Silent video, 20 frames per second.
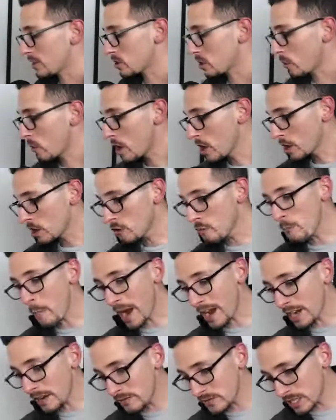So you
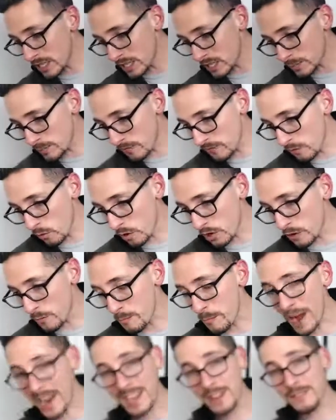might have seen this before, you
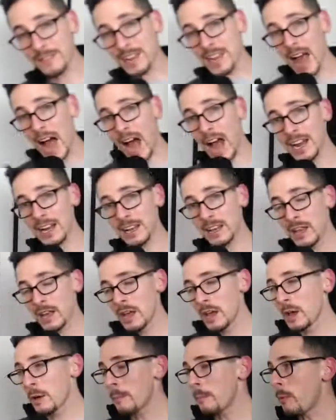might have not,
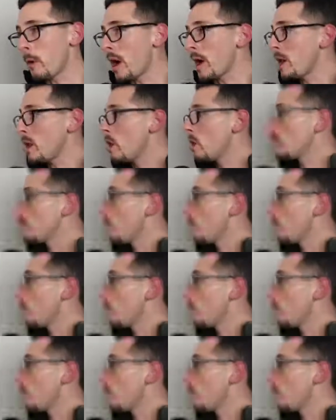but the